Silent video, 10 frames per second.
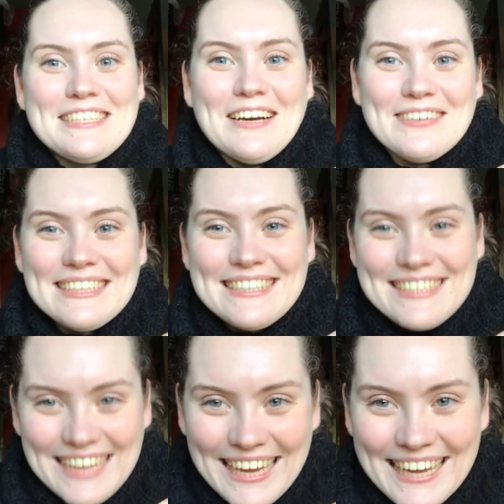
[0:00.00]
so
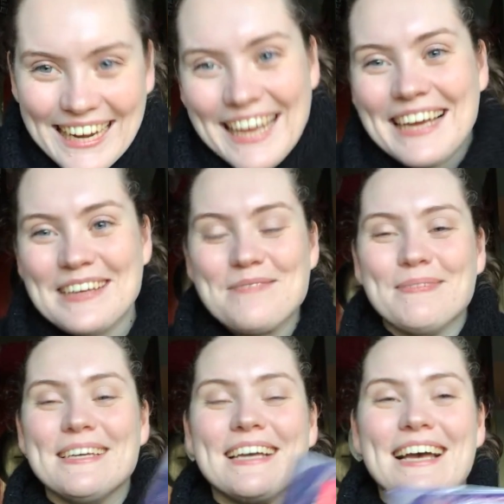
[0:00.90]
exciting
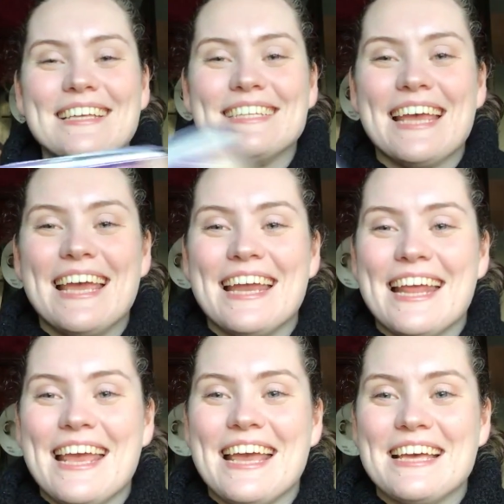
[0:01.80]
because
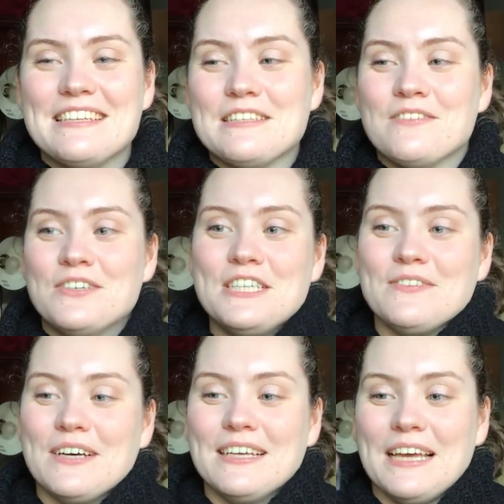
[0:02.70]
it is, first
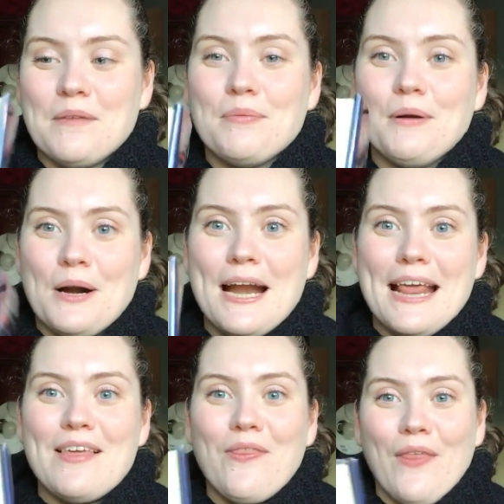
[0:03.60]
of all, like
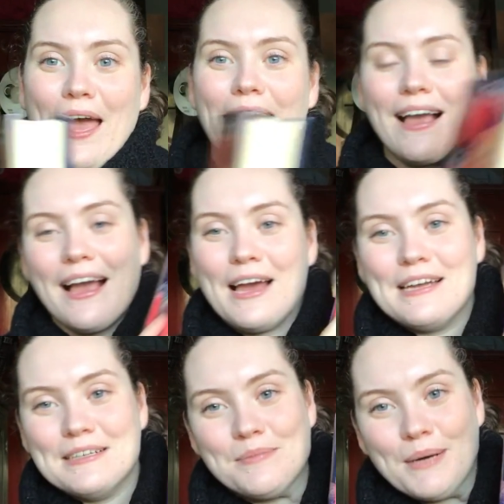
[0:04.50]
pretty thick
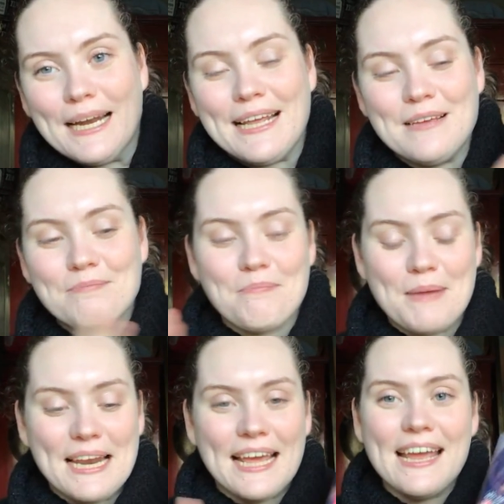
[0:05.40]
and pretty
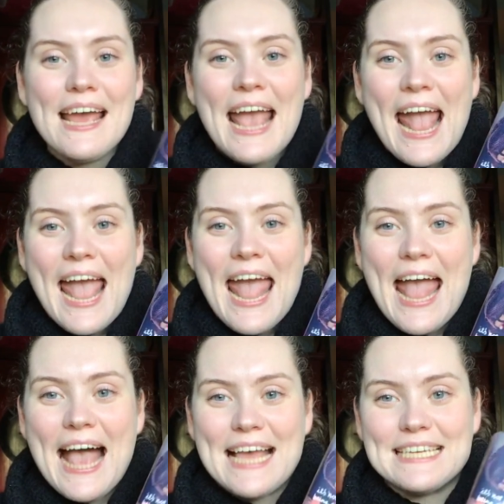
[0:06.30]
meaty,
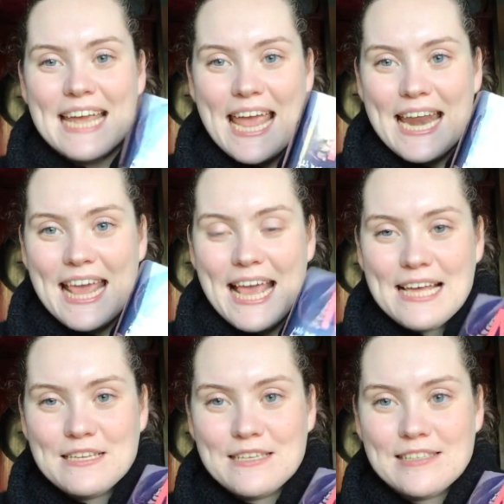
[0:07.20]
and it
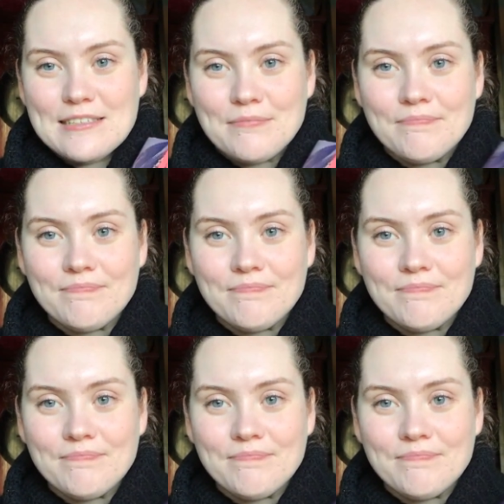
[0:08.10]
is